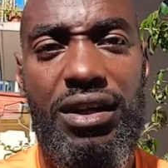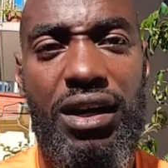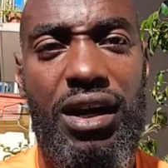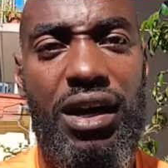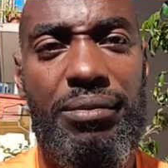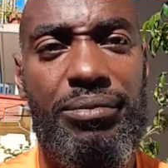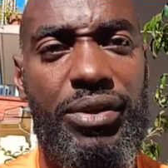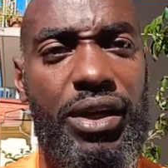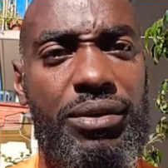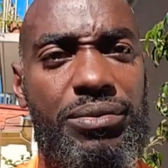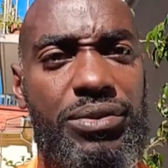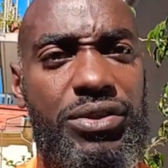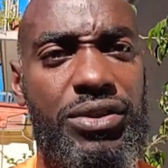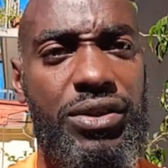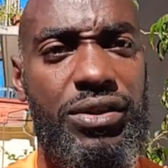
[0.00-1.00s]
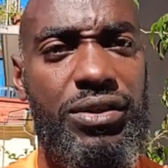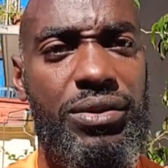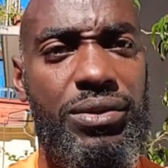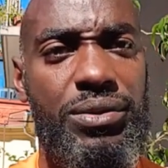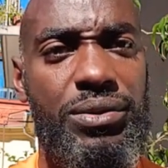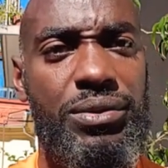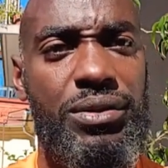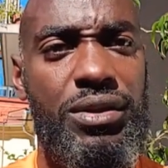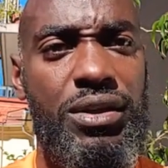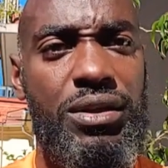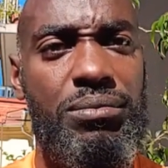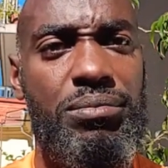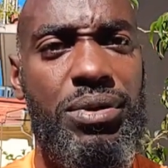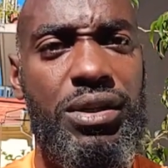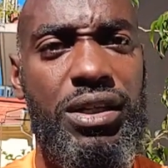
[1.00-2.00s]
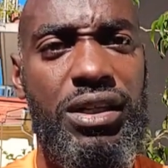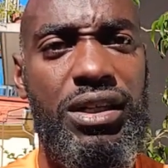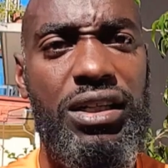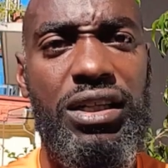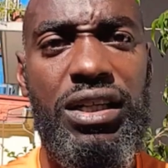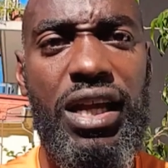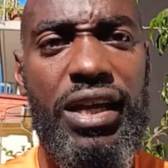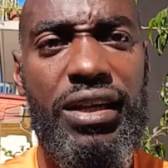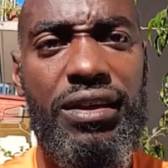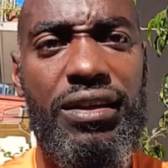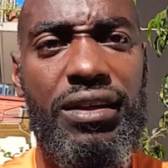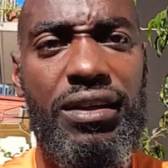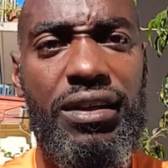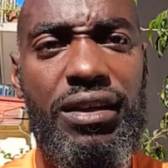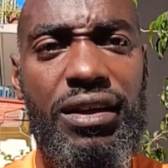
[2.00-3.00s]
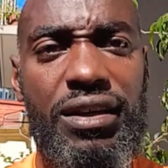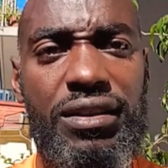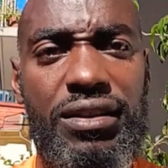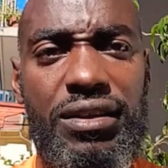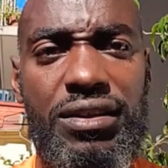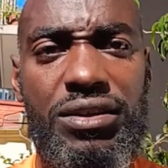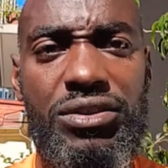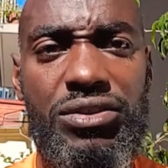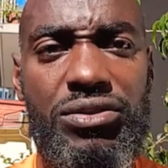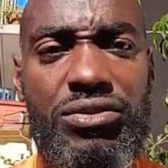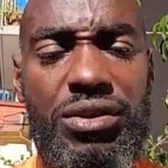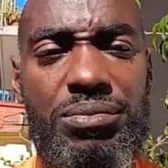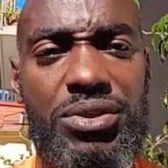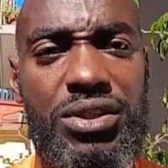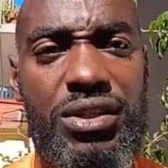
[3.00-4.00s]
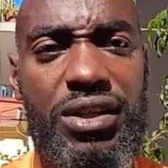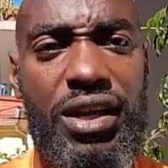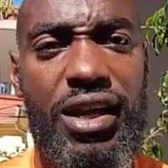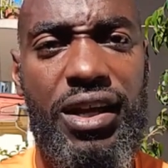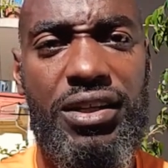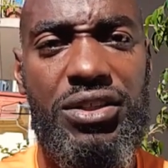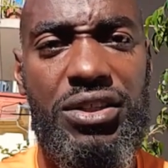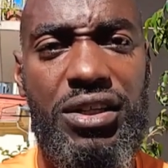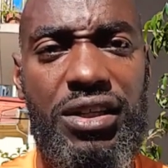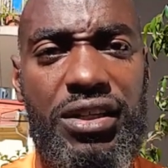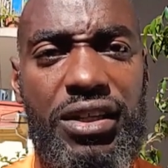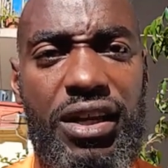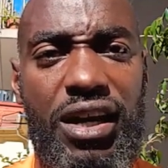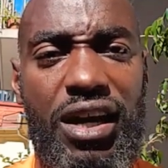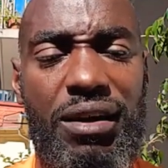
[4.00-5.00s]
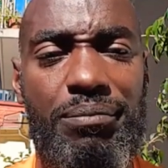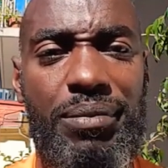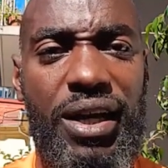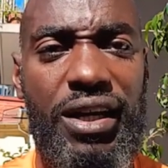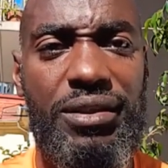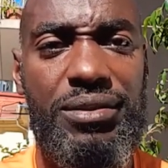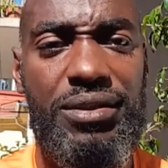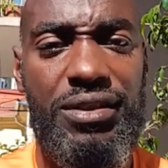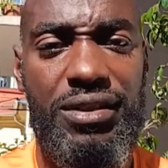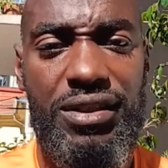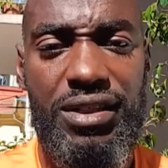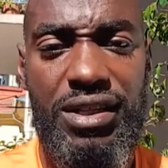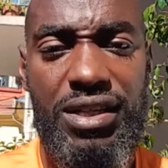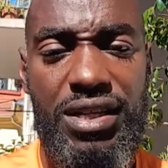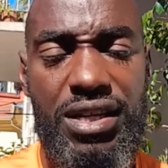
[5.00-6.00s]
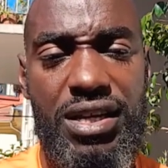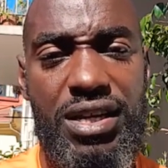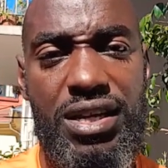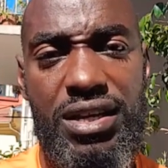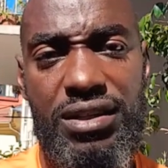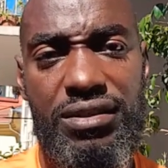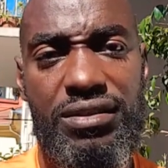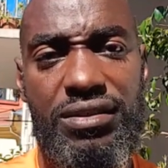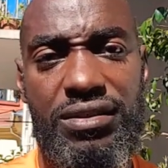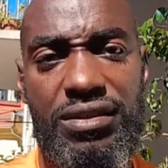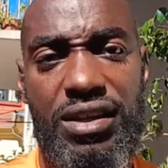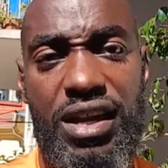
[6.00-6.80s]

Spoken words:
I'm going to put a link in the description actually about his